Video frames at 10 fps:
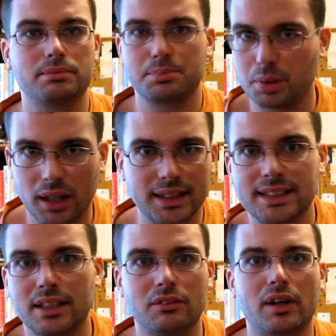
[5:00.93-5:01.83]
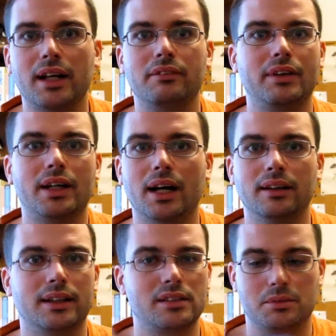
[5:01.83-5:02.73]
probably sit right if you got
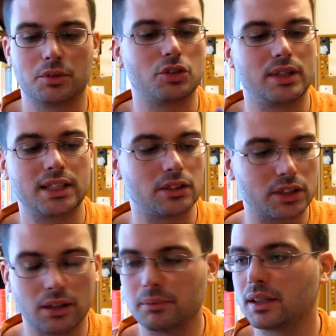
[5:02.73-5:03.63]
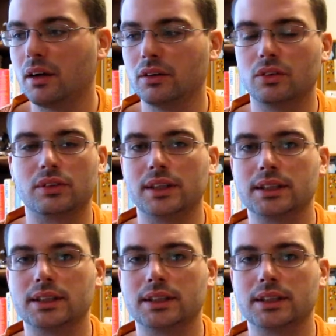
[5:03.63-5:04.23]
like some grease or something all over it.